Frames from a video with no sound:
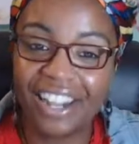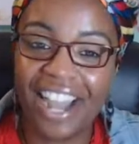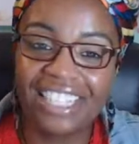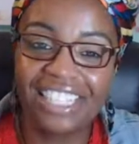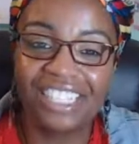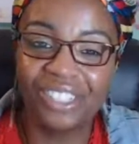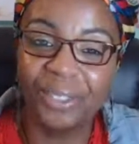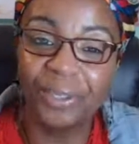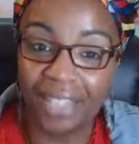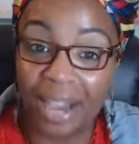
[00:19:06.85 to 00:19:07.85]
you're asking to
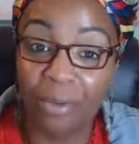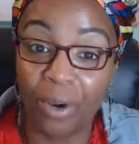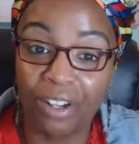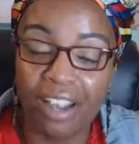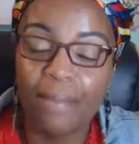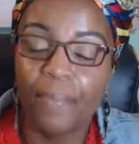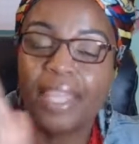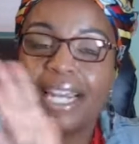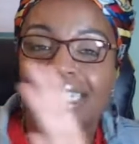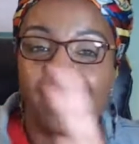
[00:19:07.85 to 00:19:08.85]
do that work
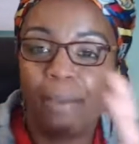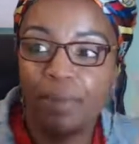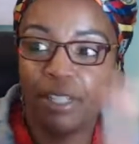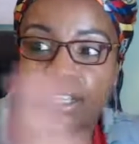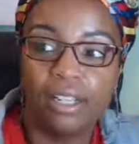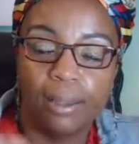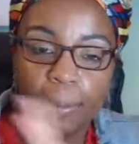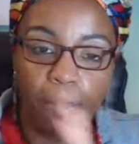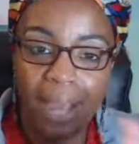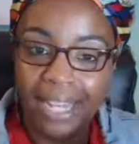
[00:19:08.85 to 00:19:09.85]
that has happened
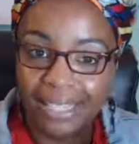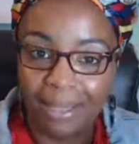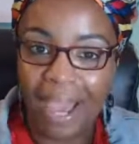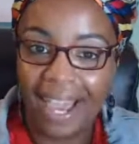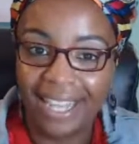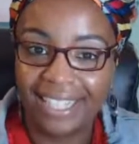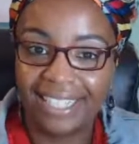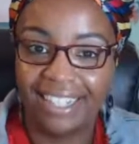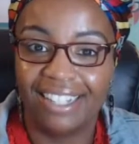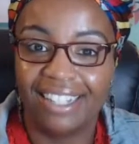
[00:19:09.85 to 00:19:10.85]
back in the past.